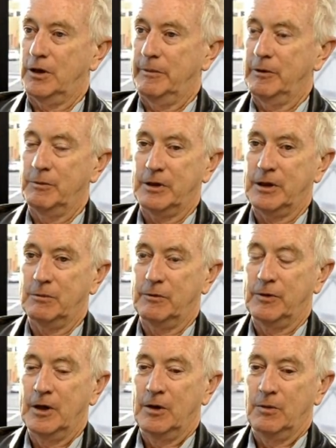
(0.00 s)
I mean, one thing
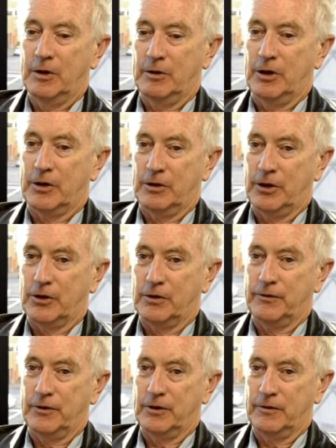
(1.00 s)
a lot
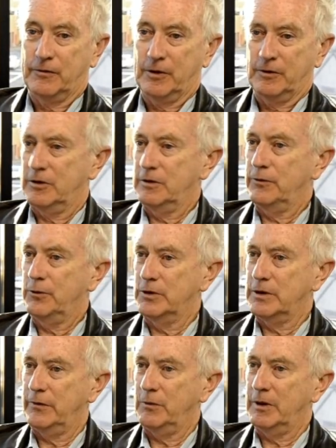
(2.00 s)
of is it the
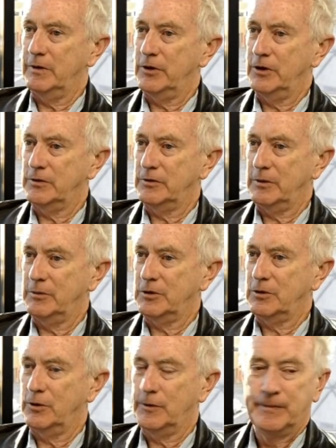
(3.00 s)
471 visa, is that what it's
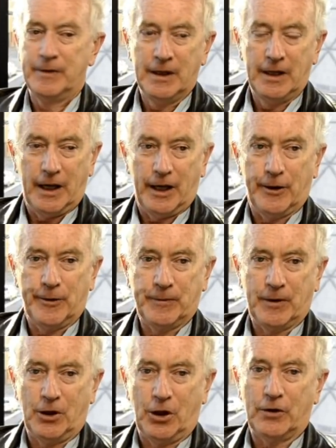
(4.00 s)
called?
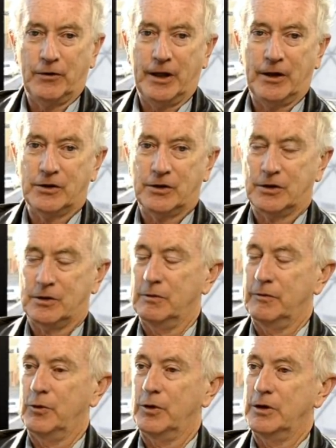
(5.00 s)
A lot of that is just to
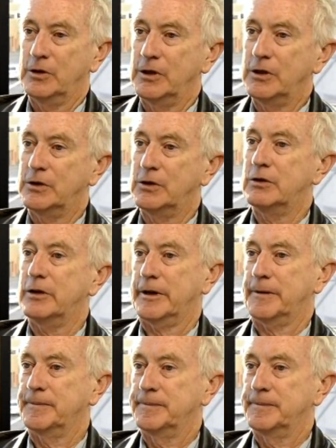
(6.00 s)
avoid the need to train.